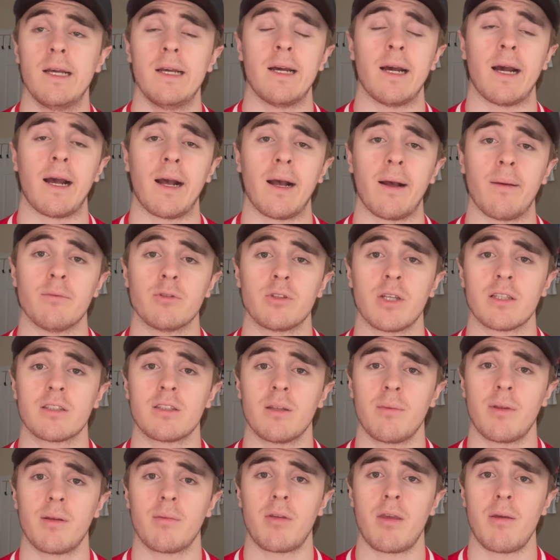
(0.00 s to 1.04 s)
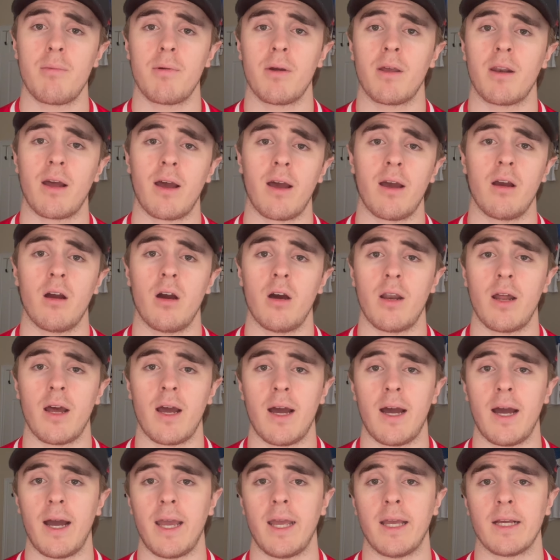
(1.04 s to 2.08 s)
So that's something I'm keeping an eye on.
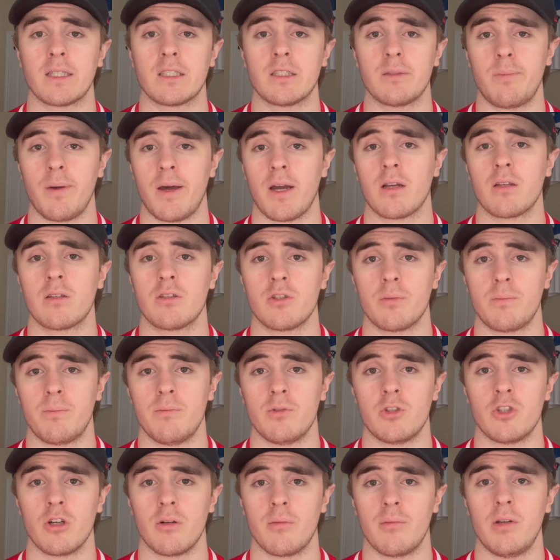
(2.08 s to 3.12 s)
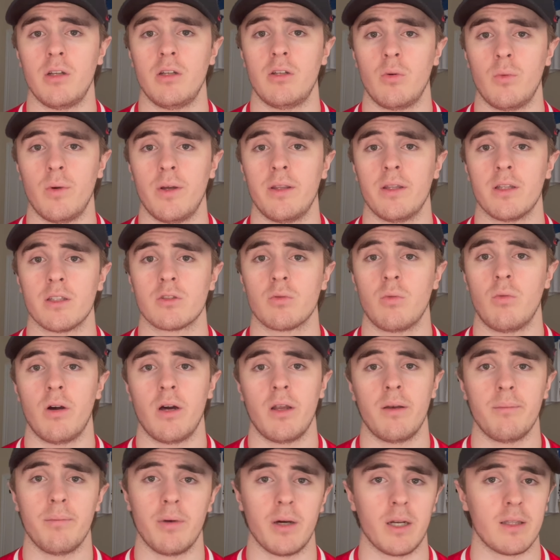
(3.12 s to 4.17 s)
I expect Germany to win this
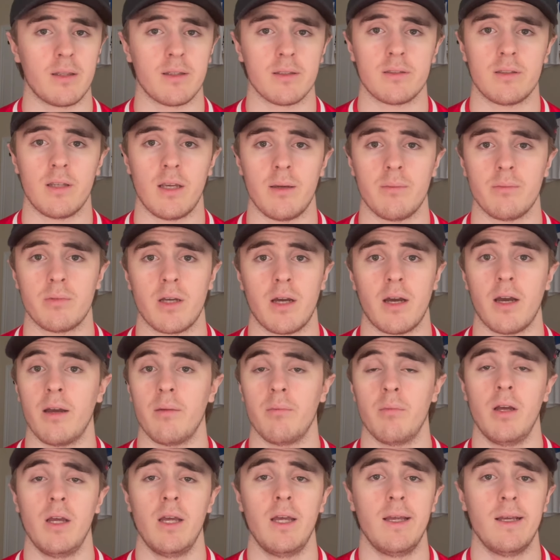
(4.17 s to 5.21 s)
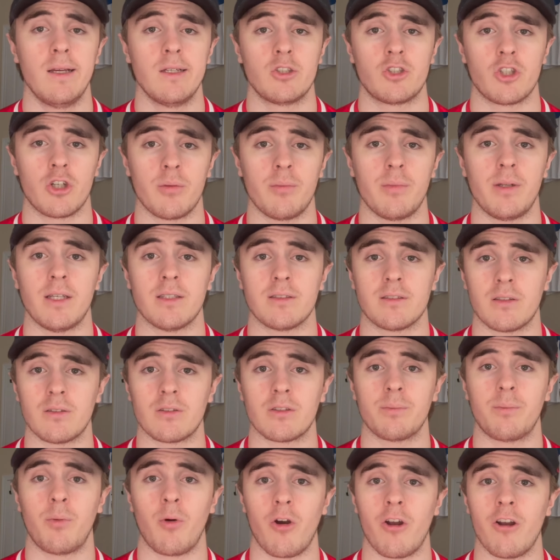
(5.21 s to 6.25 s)
one, but at the same time, Germany has
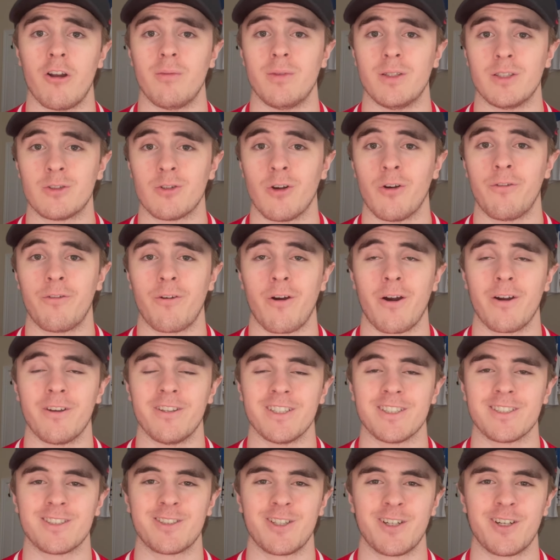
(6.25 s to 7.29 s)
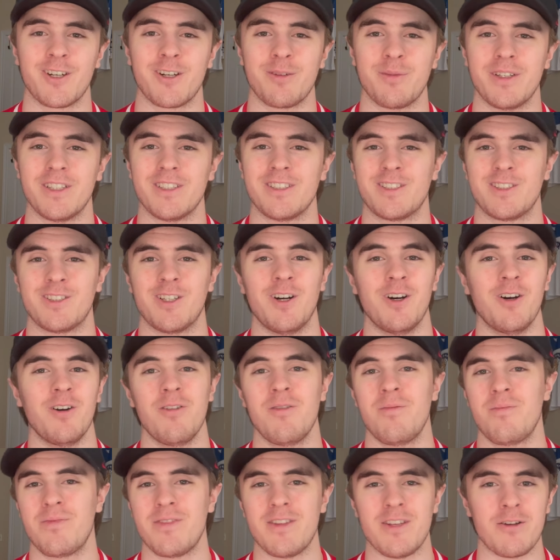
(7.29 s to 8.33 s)
disappointed me so far in this tournament,
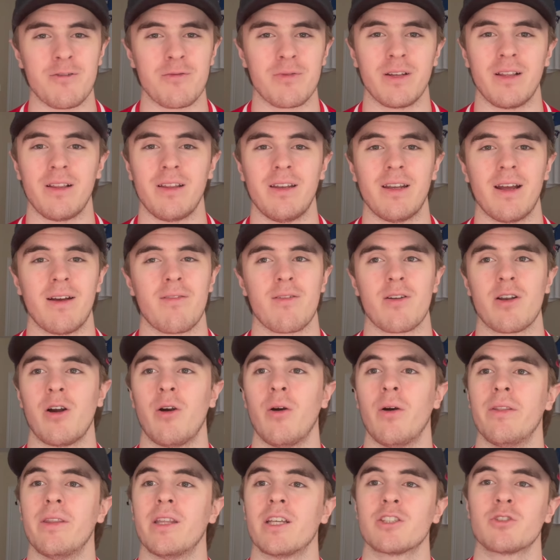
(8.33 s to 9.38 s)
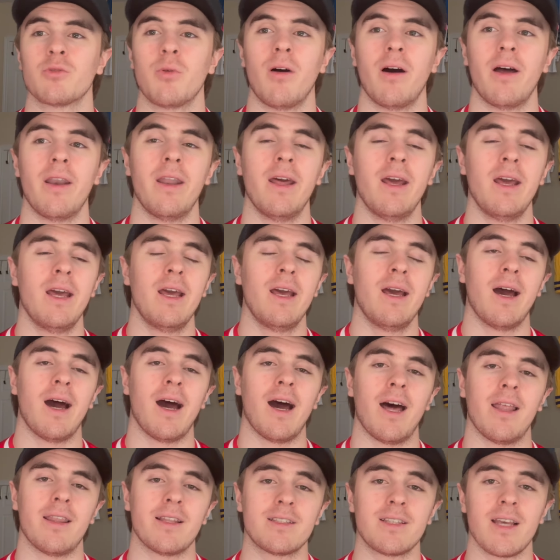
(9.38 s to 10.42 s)
so you really never know in this one.
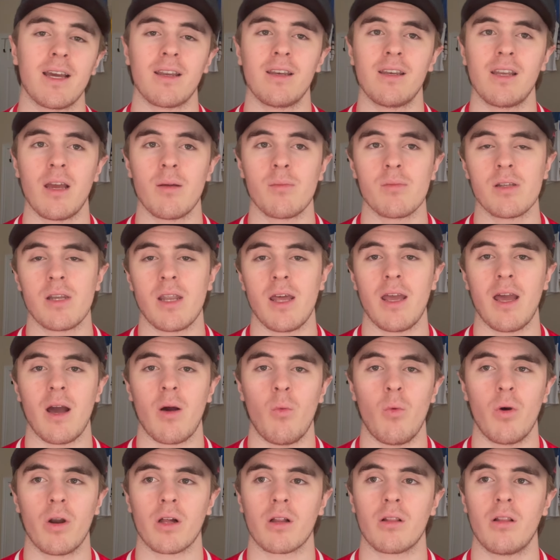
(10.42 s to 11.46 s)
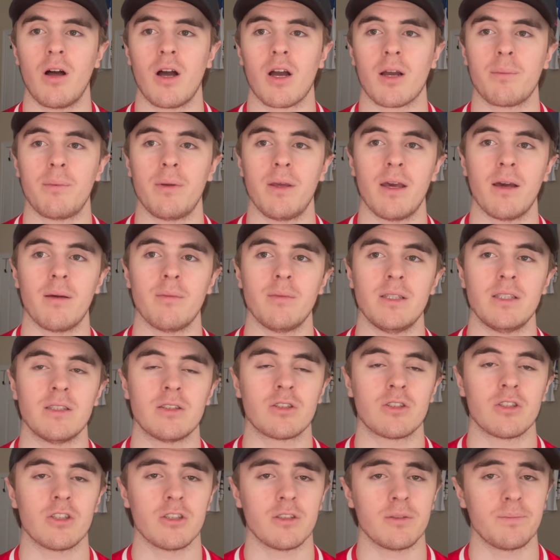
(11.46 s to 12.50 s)
The second game of the day at 1 o'clock p.m.
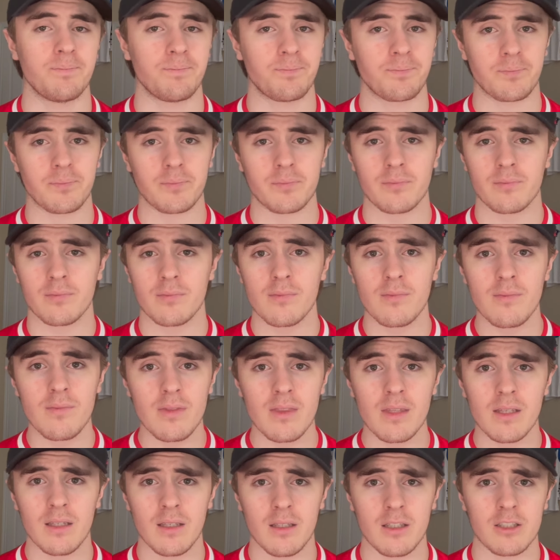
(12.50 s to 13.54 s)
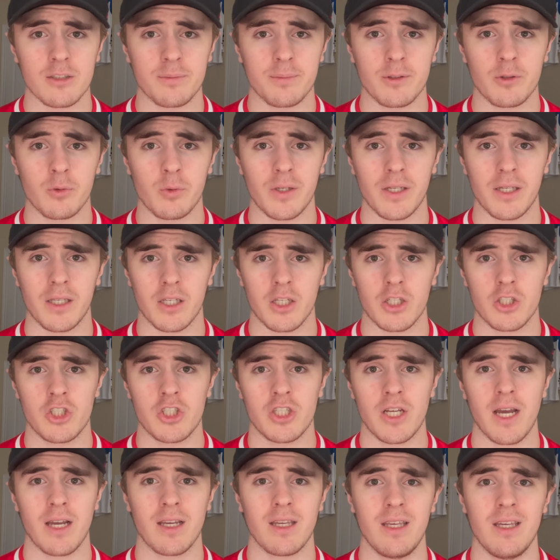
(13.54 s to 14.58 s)
Eastern, is between
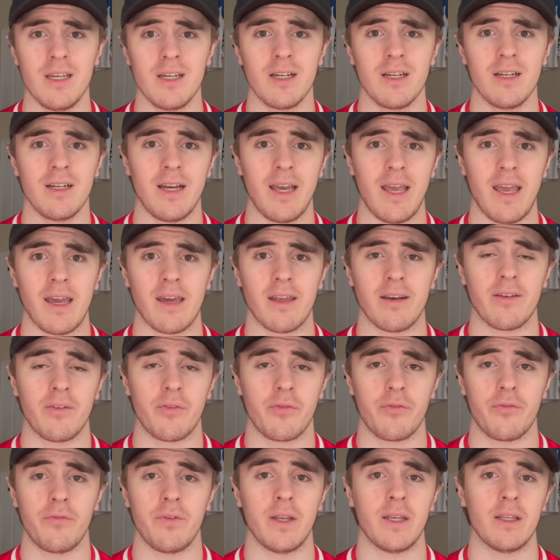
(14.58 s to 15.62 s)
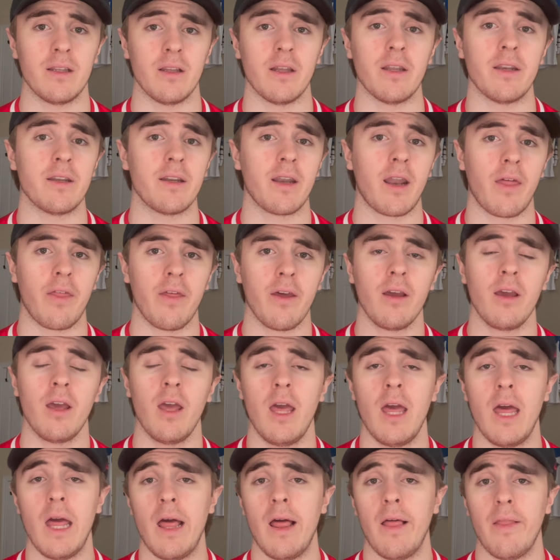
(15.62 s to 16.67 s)
Czechia and Finland. And I think
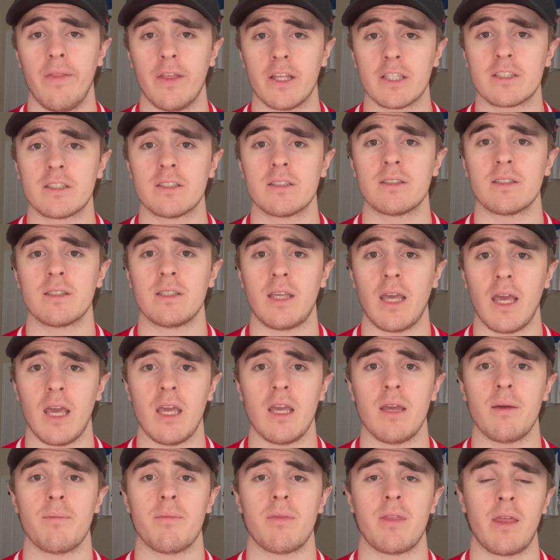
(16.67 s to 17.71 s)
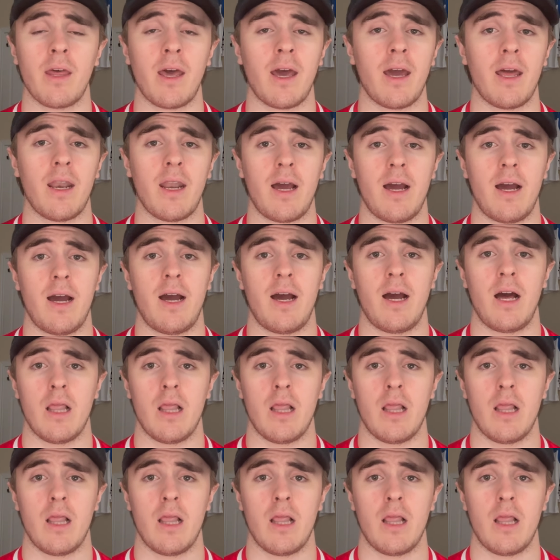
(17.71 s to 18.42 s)
this is a game that a